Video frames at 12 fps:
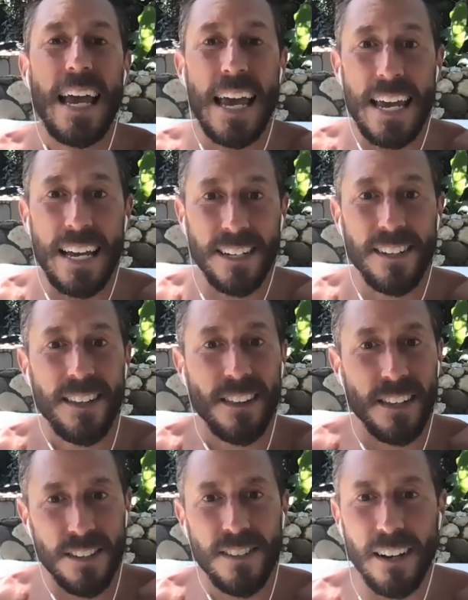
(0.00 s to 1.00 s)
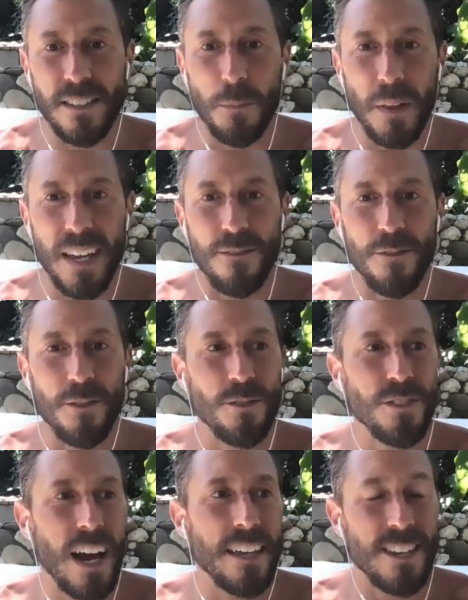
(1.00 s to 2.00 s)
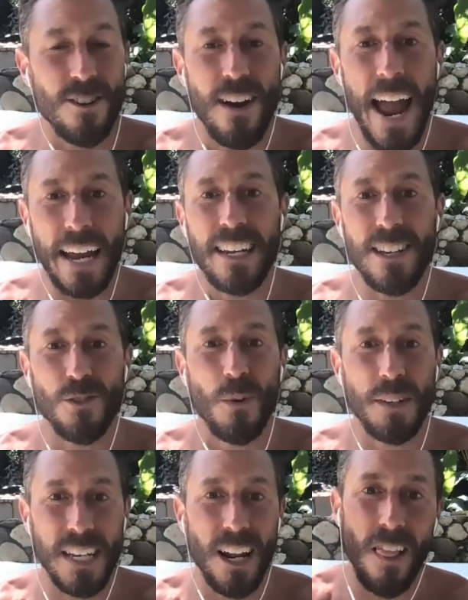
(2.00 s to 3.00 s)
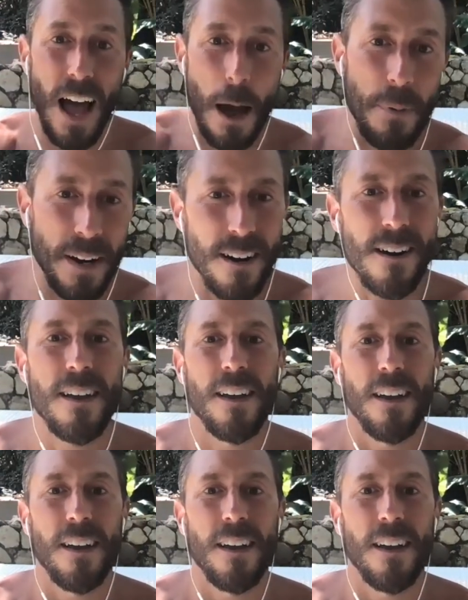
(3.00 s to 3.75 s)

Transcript: and the least toxic plant foods, I think your acne is going to get a lot better.